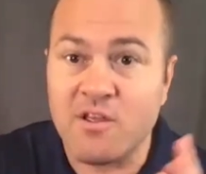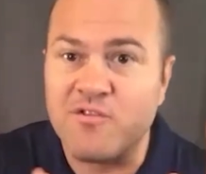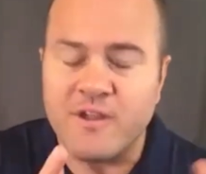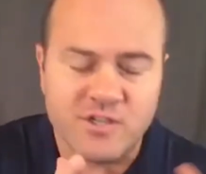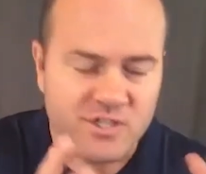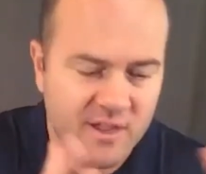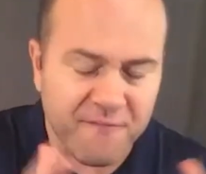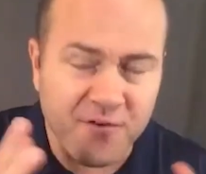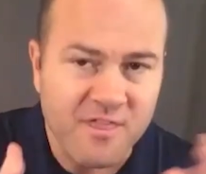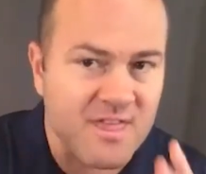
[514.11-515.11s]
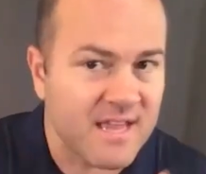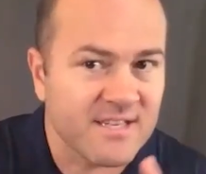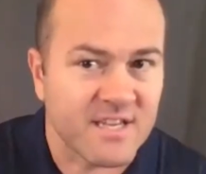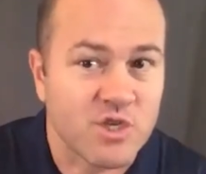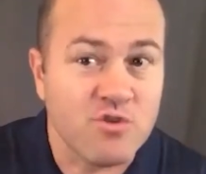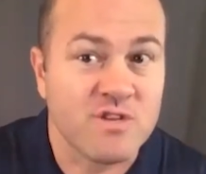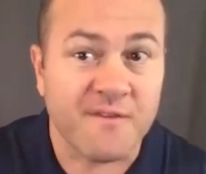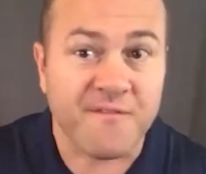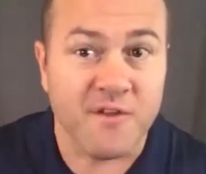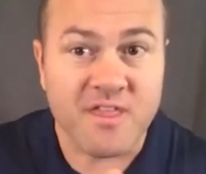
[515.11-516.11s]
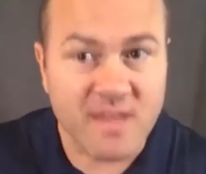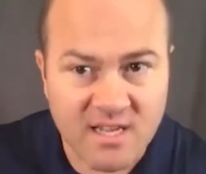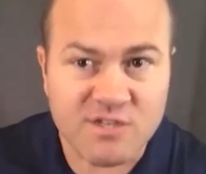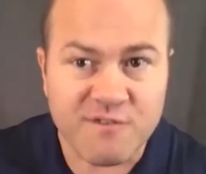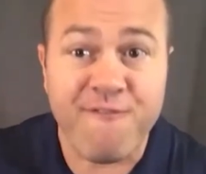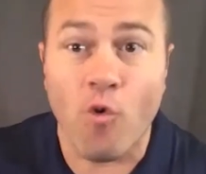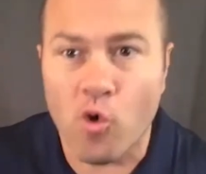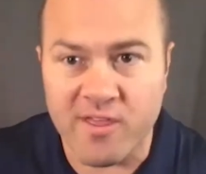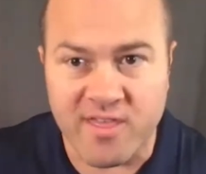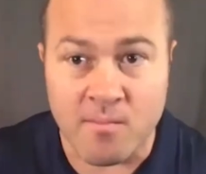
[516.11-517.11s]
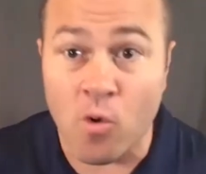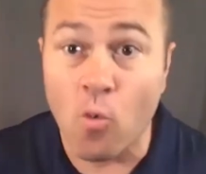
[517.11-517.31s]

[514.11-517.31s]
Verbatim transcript: there's different things that do different things for them